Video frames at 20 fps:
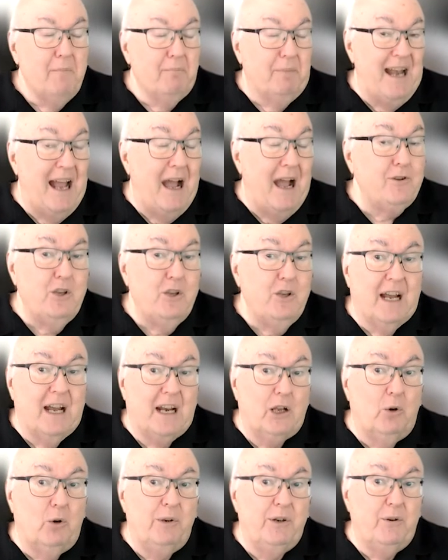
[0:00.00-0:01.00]
But now you got
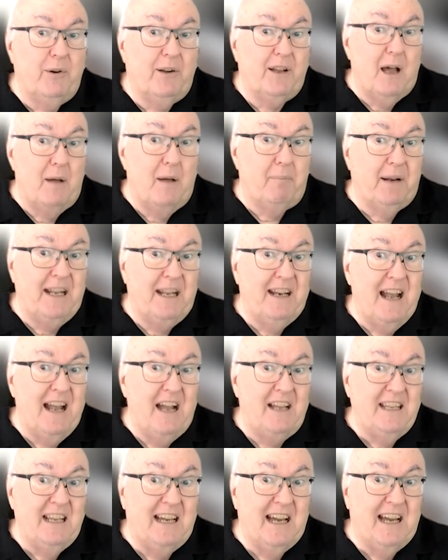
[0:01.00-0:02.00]
to go into a company, and
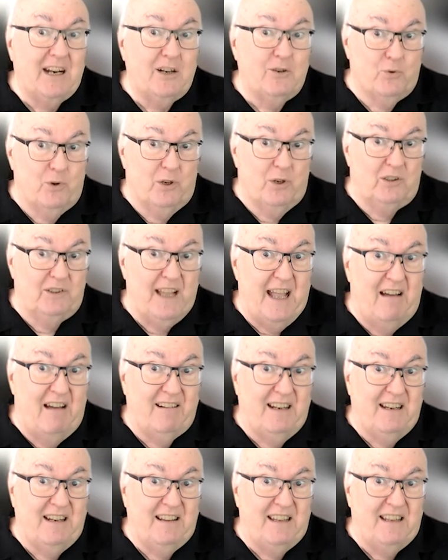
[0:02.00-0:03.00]
now you got to drill
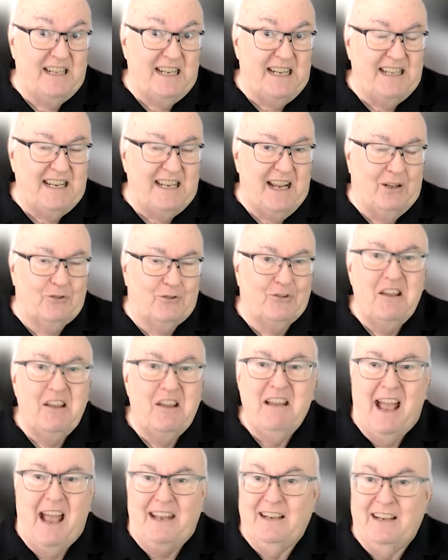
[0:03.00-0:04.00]
down into the details,
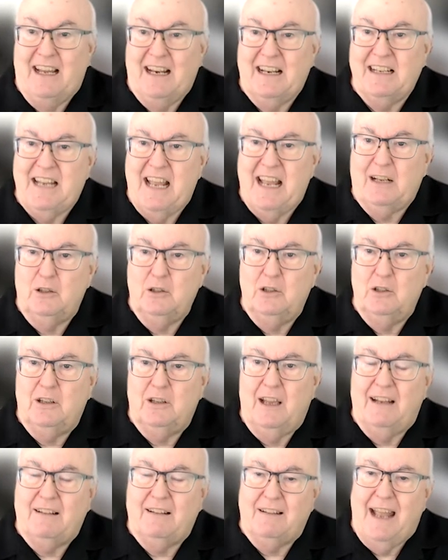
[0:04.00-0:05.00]
and you got to take a
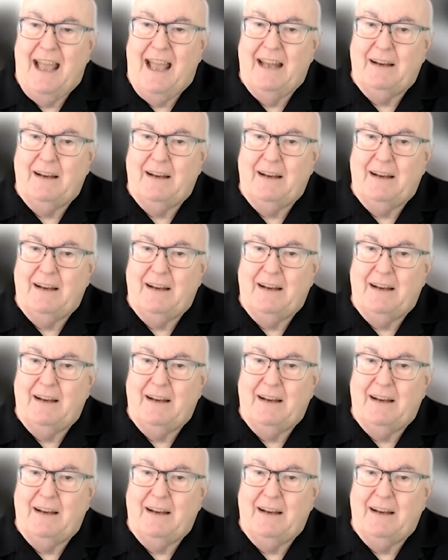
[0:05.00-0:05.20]
look at